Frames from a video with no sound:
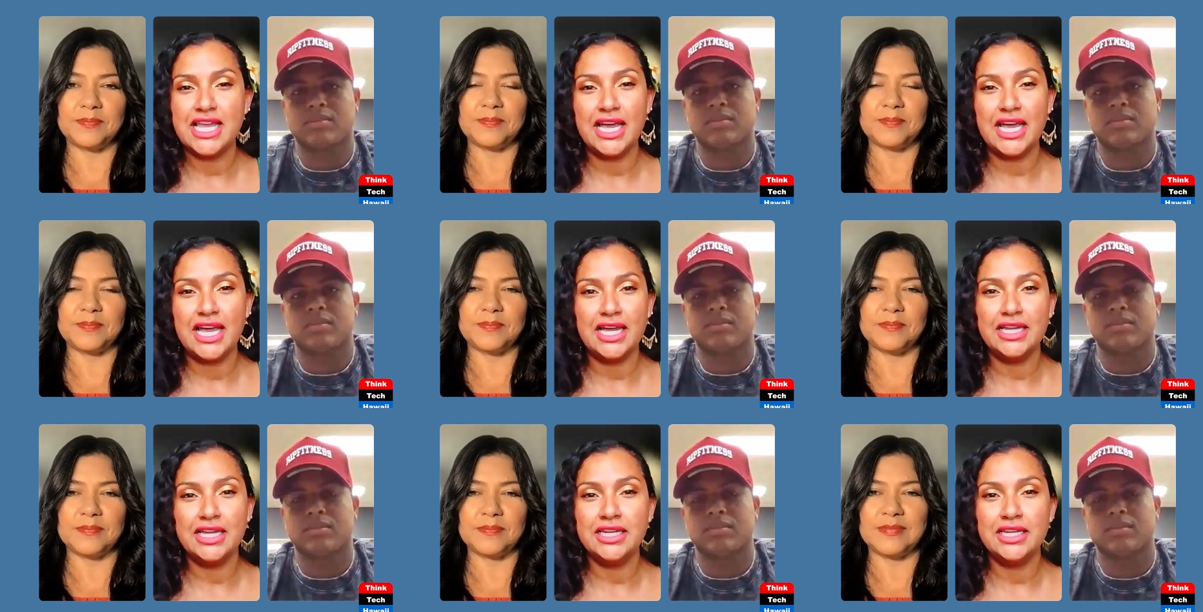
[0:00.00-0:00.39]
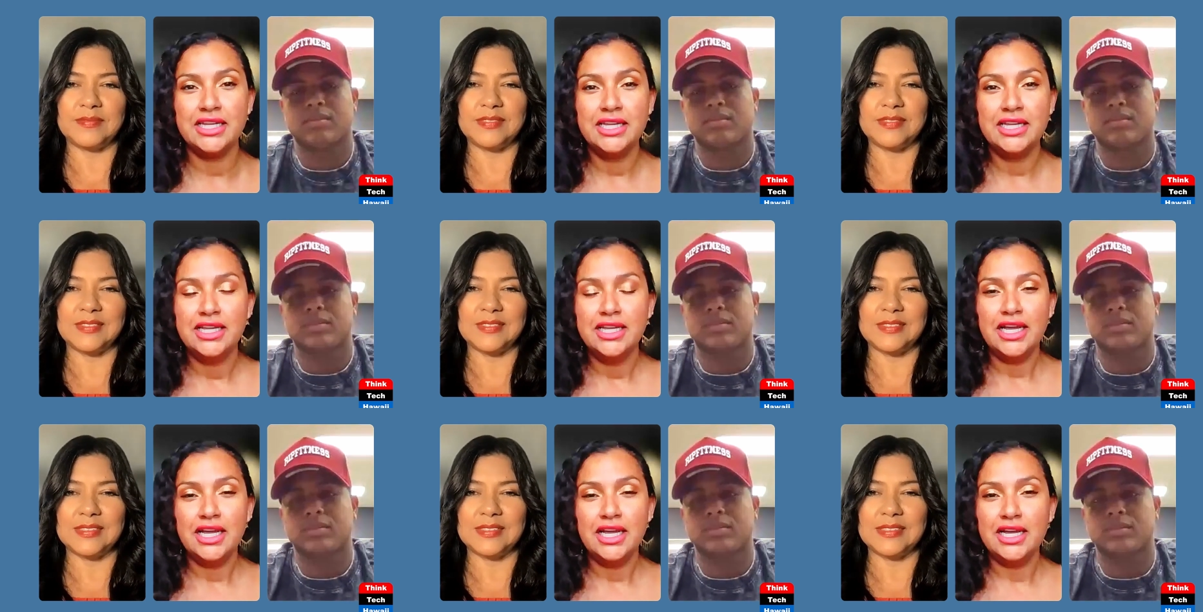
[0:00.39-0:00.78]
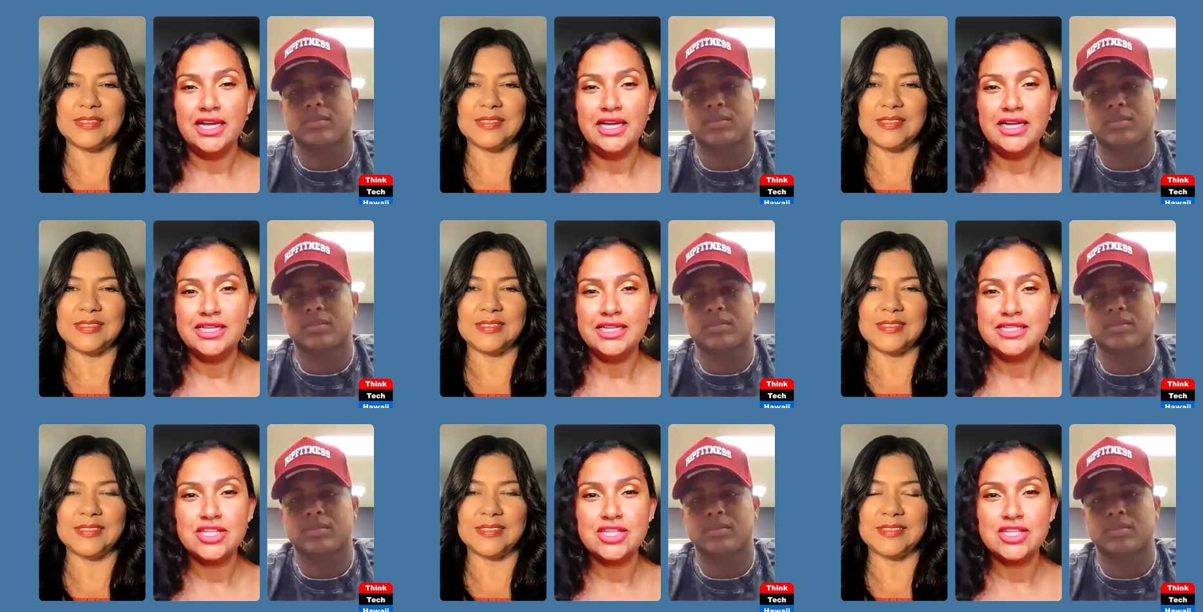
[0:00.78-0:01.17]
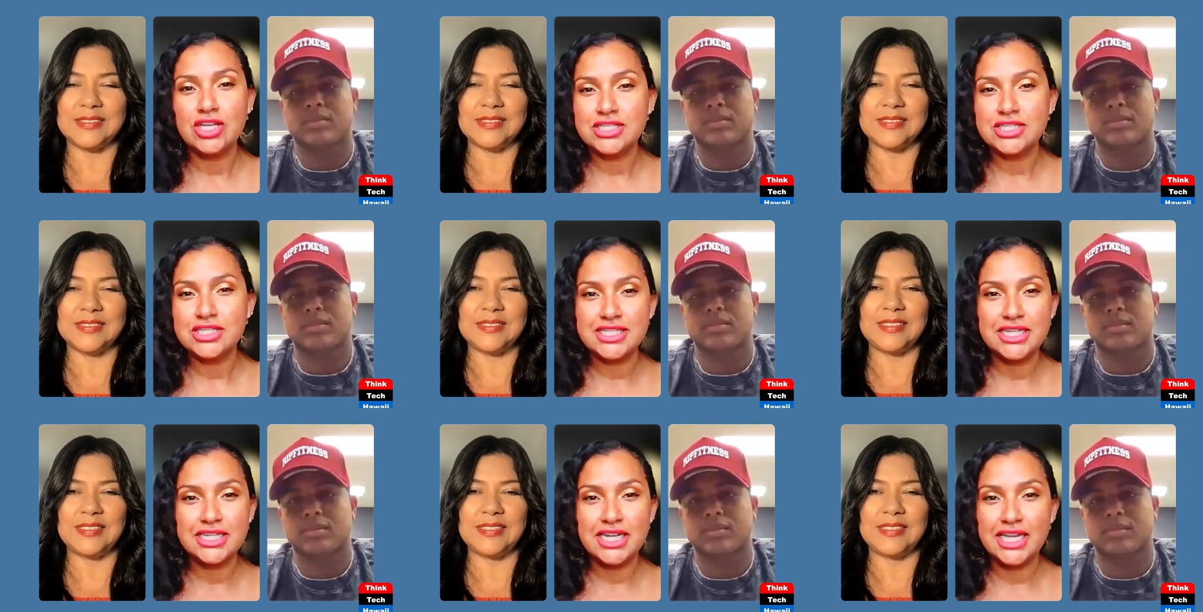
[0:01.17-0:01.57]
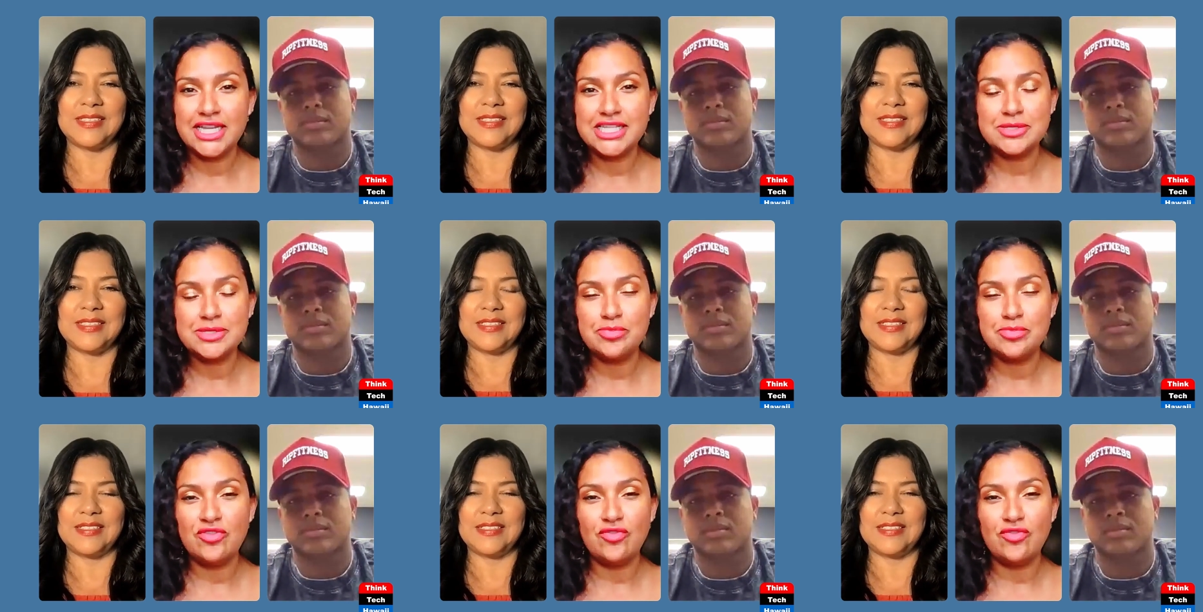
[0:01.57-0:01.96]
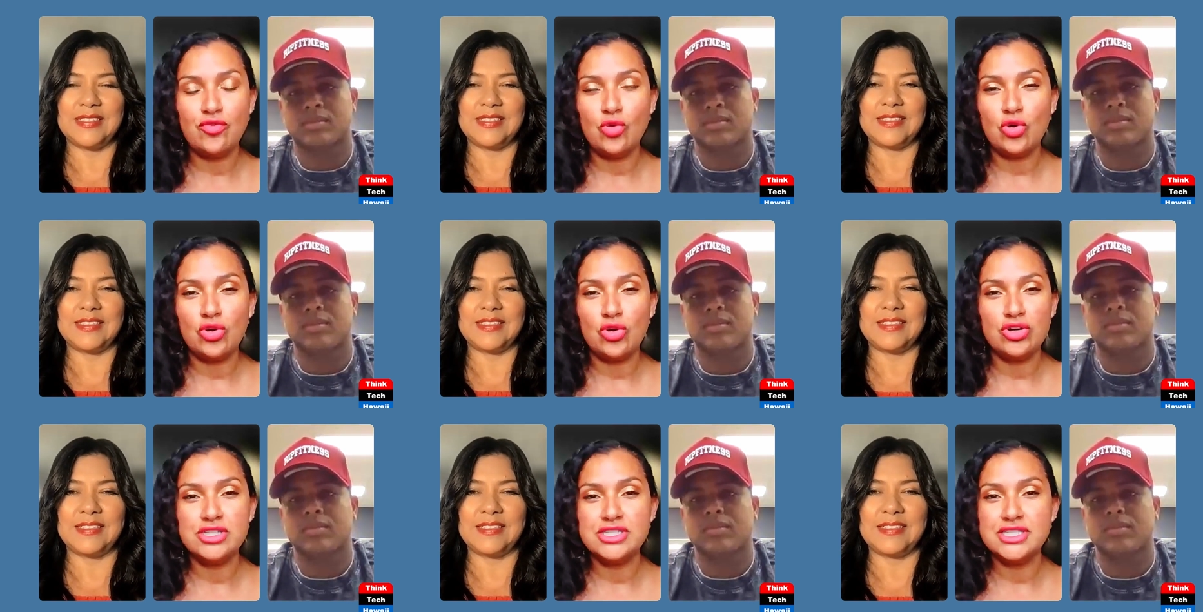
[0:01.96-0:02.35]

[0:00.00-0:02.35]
Speaker 1: had salsa nights before?